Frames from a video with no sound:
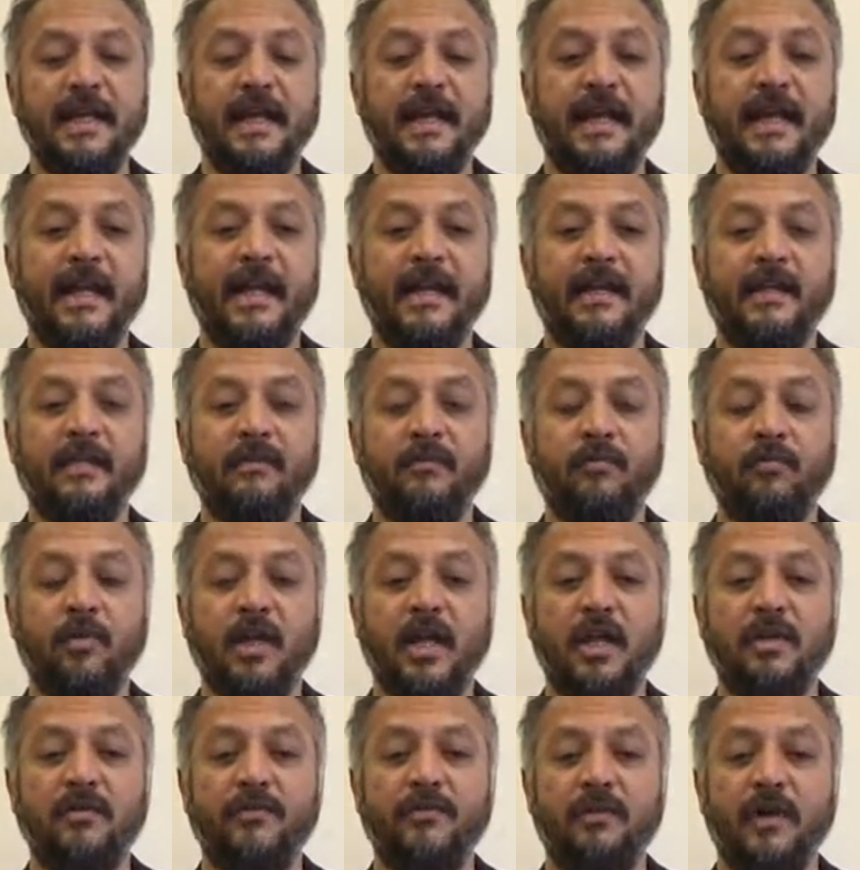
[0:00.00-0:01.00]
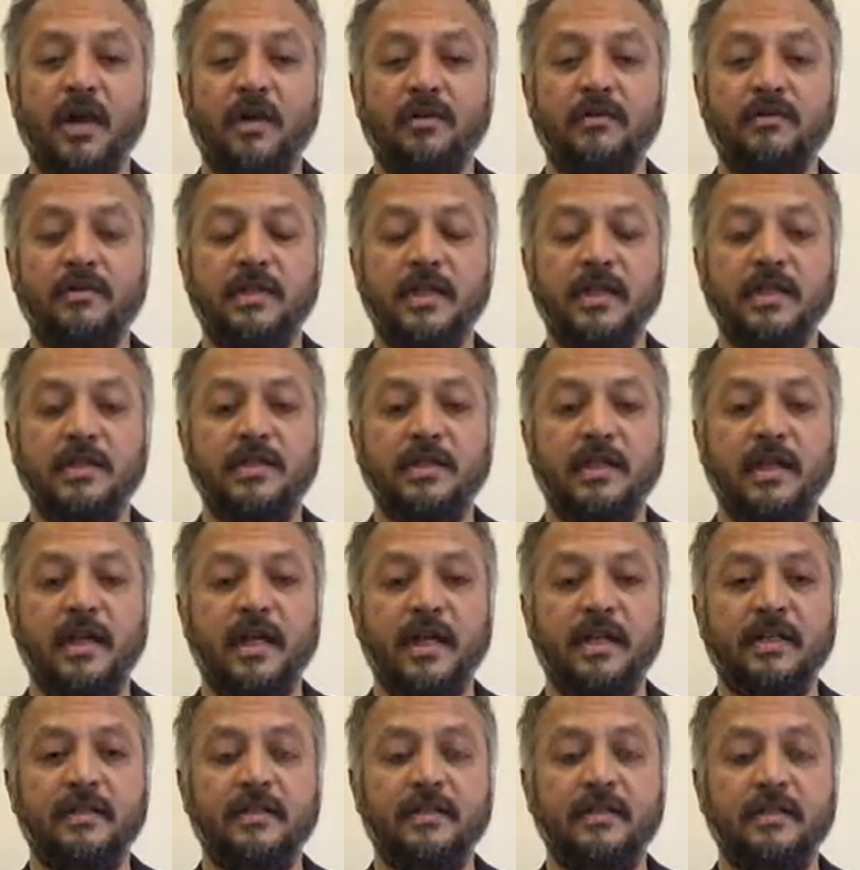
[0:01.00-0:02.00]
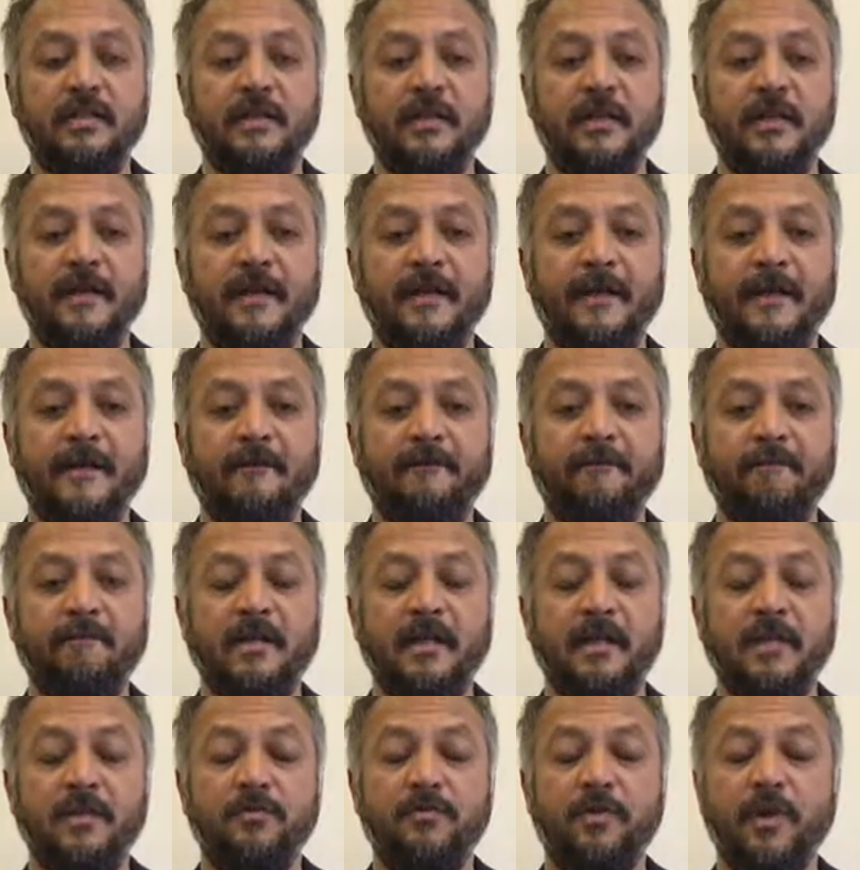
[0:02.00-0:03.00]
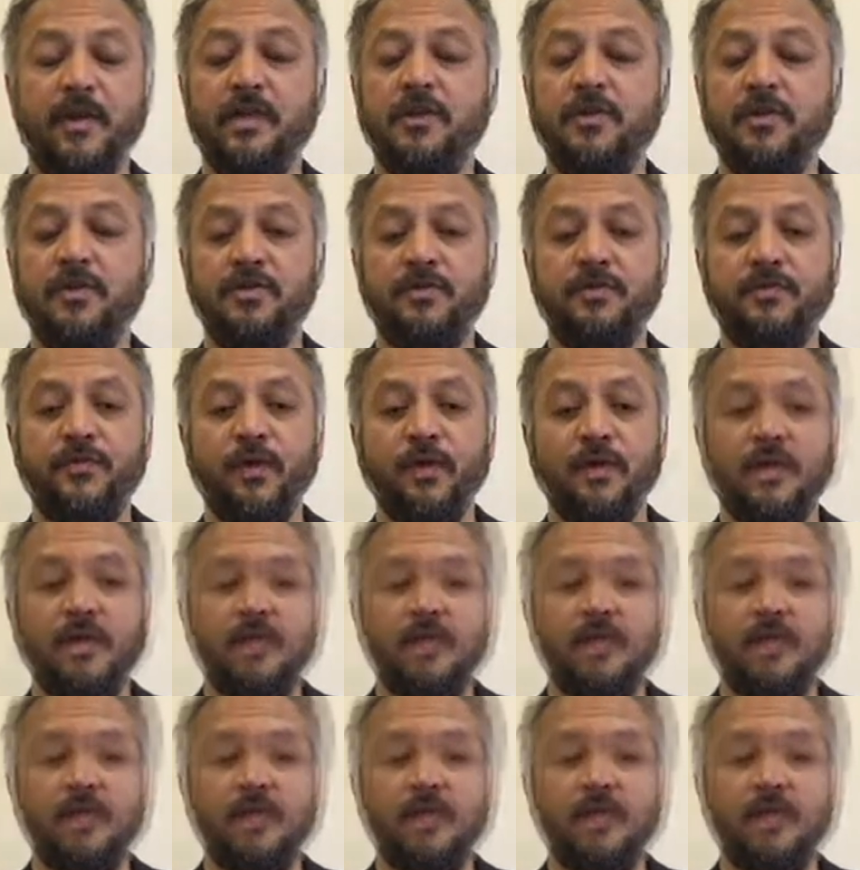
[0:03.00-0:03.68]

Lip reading: And what I have found is that it is very useful.